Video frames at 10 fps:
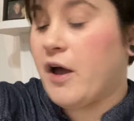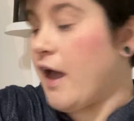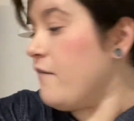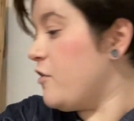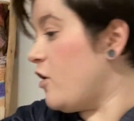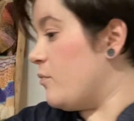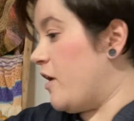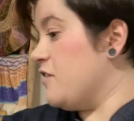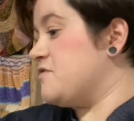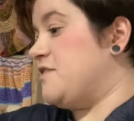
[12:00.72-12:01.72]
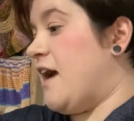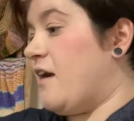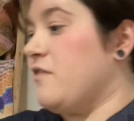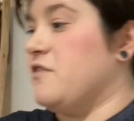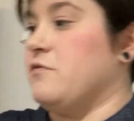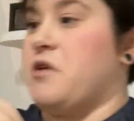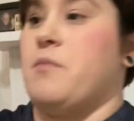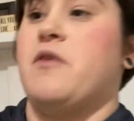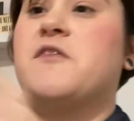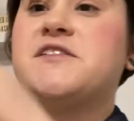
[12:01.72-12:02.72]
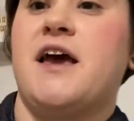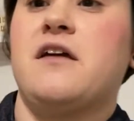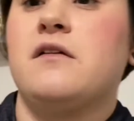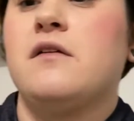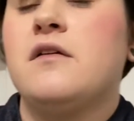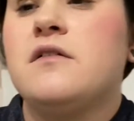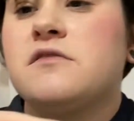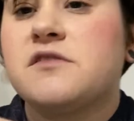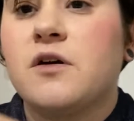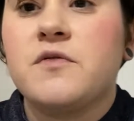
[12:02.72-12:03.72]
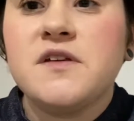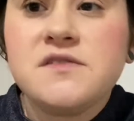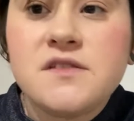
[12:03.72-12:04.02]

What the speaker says: have the yarn, but here's the tag. This is what I meant, the tag. So this